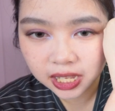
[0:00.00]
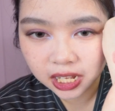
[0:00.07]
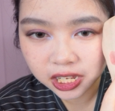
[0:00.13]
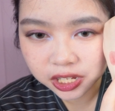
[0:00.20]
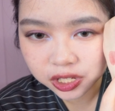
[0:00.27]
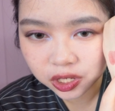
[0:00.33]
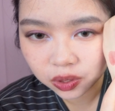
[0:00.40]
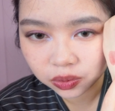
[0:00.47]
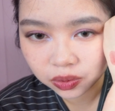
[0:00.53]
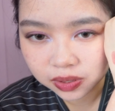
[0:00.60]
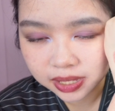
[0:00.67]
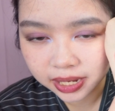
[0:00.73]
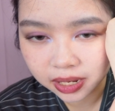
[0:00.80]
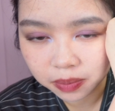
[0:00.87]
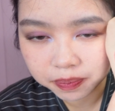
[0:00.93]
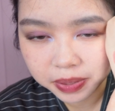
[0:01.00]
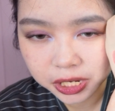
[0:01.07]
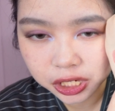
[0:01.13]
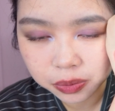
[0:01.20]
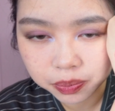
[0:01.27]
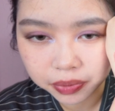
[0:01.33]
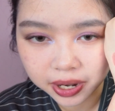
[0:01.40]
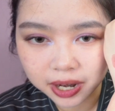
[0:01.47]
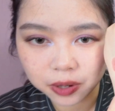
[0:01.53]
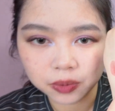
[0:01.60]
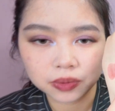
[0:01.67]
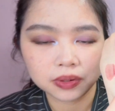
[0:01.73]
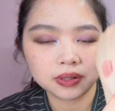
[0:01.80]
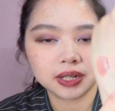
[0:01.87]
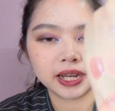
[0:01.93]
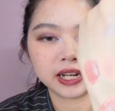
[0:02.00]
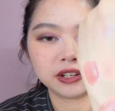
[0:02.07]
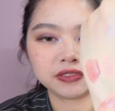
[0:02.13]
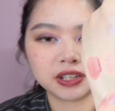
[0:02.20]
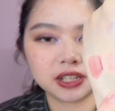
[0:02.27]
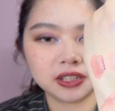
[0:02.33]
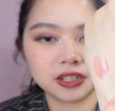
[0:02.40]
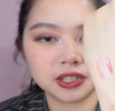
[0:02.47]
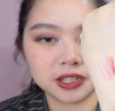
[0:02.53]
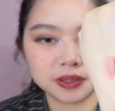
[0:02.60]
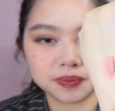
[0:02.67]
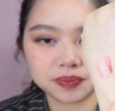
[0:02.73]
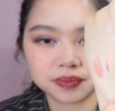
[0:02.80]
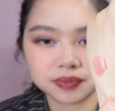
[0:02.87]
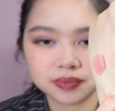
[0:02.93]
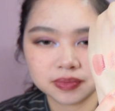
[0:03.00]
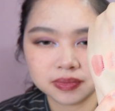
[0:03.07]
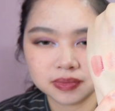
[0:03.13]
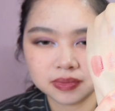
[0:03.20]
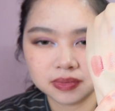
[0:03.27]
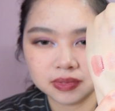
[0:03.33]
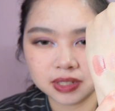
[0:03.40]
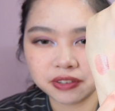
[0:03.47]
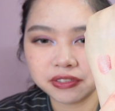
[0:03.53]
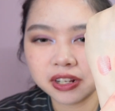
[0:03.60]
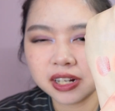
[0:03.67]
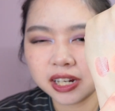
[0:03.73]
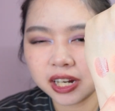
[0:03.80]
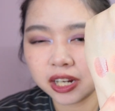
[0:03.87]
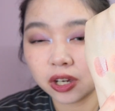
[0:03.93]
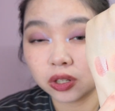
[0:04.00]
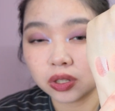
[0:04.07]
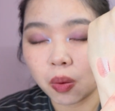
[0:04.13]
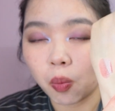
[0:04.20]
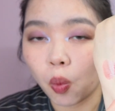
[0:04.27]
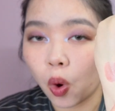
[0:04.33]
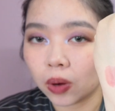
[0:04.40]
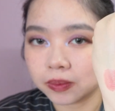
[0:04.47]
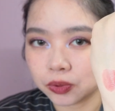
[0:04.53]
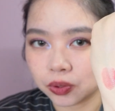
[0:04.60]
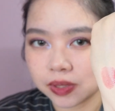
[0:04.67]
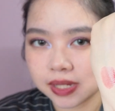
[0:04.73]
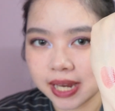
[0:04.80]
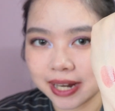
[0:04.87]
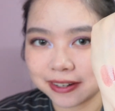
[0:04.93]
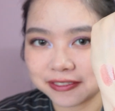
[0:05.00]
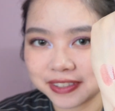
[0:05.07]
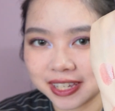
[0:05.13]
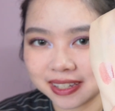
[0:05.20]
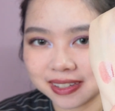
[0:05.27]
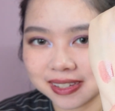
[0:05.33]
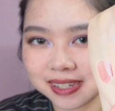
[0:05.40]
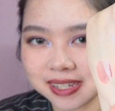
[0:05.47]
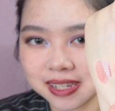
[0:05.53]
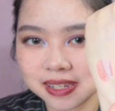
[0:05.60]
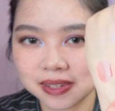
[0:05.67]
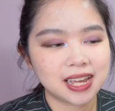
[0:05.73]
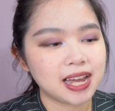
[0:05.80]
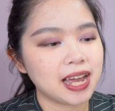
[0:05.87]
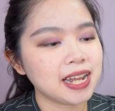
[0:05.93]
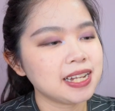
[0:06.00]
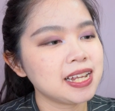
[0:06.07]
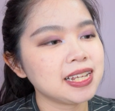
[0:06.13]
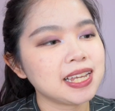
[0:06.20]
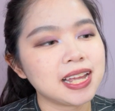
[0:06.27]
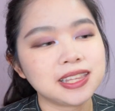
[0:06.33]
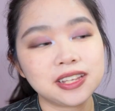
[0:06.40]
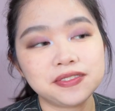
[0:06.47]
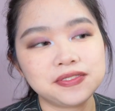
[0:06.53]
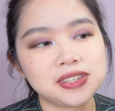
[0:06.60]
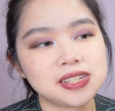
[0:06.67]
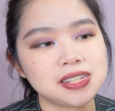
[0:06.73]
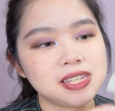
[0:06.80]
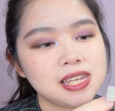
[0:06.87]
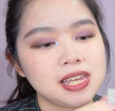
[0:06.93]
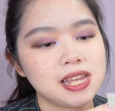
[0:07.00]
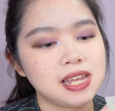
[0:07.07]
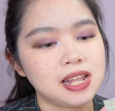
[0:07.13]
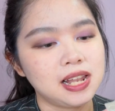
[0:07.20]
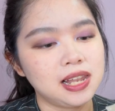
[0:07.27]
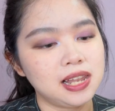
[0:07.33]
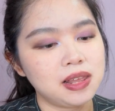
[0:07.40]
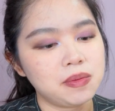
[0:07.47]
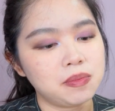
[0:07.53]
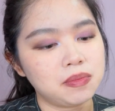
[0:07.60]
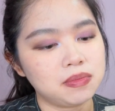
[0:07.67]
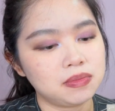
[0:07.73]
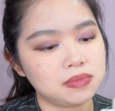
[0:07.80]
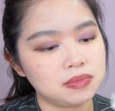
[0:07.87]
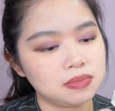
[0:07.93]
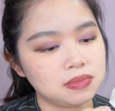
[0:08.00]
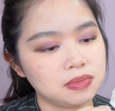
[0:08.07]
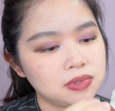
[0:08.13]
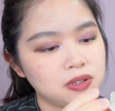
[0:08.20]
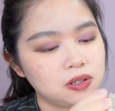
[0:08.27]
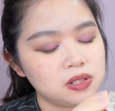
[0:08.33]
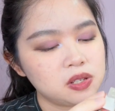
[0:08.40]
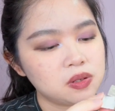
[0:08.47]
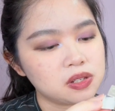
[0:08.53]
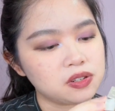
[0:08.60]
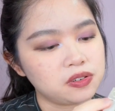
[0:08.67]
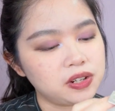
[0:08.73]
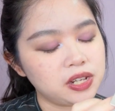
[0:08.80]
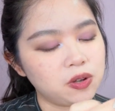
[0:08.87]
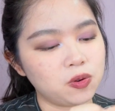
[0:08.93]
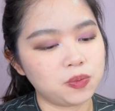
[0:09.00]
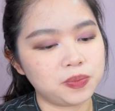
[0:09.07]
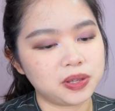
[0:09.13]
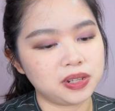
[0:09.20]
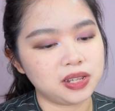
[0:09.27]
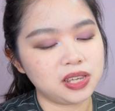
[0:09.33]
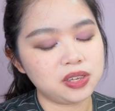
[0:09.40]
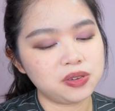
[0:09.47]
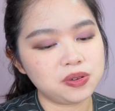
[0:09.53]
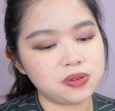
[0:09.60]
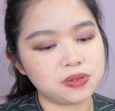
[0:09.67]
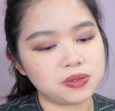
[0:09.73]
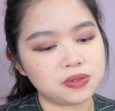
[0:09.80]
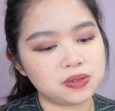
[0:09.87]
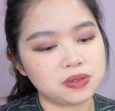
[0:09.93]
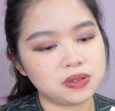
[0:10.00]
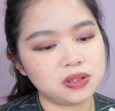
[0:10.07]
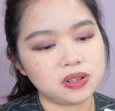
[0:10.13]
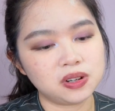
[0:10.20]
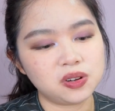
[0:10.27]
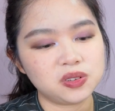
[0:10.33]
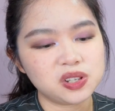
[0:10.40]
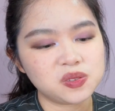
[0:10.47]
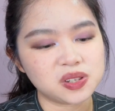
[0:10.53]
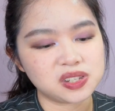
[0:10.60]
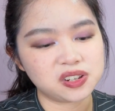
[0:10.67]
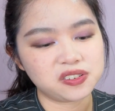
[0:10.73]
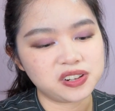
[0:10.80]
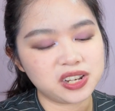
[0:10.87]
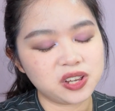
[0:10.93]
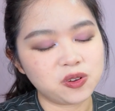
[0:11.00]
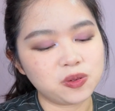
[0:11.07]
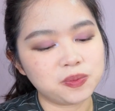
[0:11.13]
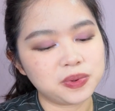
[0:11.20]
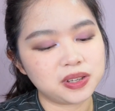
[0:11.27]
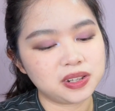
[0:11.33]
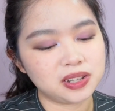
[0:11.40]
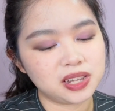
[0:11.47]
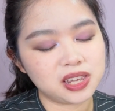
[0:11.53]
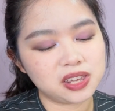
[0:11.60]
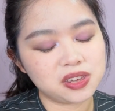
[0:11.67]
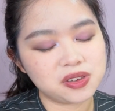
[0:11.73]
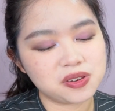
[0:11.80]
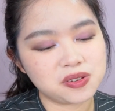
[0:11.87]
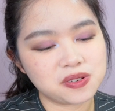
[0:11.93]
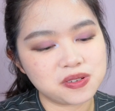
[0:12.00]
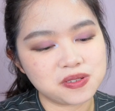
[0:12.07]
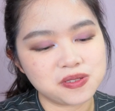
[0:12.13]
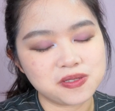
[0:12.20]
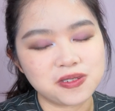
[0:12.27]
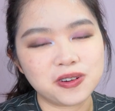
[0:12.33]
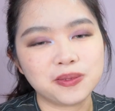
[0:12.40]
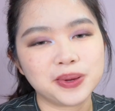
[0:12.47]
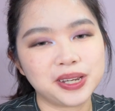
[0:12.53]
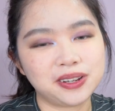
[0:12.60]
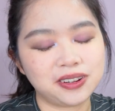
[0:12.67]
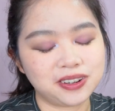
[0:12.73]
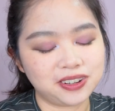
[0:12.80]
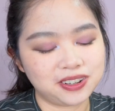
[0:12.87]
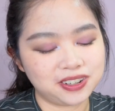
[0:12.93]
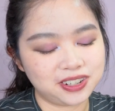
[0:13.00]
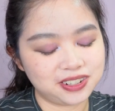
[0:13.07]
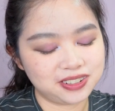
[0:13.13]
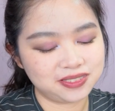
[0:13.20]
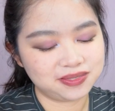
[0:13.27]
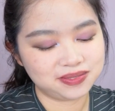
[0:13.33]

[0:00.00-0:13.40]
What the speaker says: color is cute though. It's like a peachy brown kind of color. Definitely leaning on the warm tone side of things. I did get the Vizzy lip. Oh, this was already open. Ew. Oh, this was already open. Ew. Oh my god.